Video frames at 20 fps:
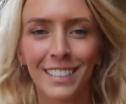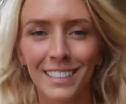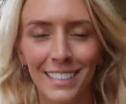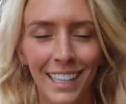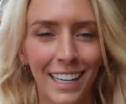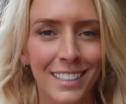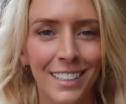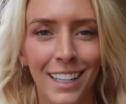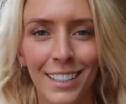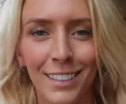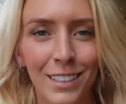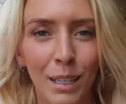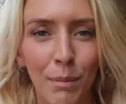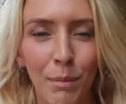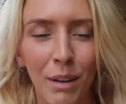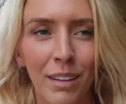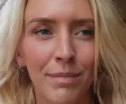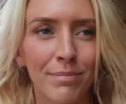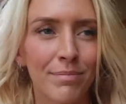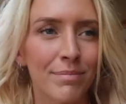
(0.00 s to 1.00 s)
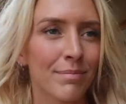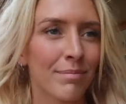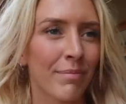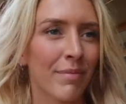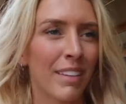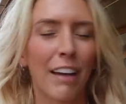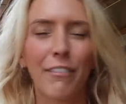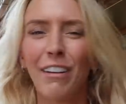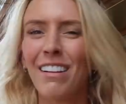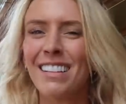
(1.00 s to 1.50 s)
Tastes like summer.
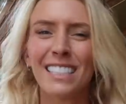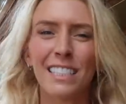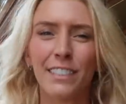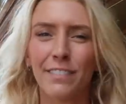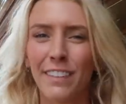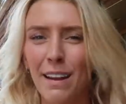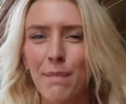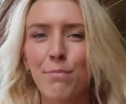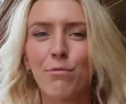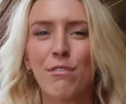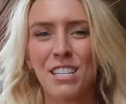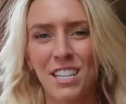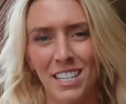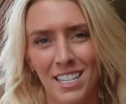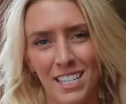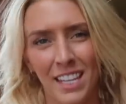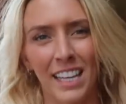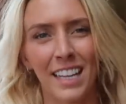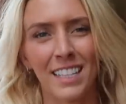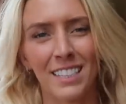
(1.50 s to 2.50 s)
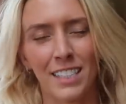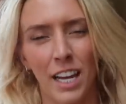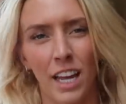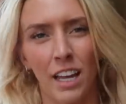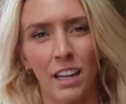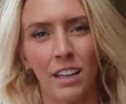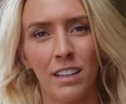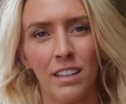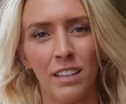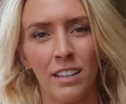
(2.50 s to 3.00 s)
But this is a very British thing, isn't
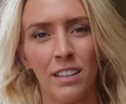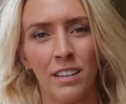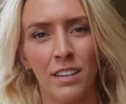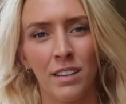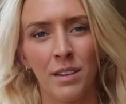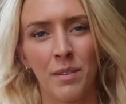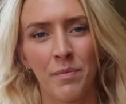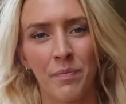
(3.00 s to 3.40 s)
it?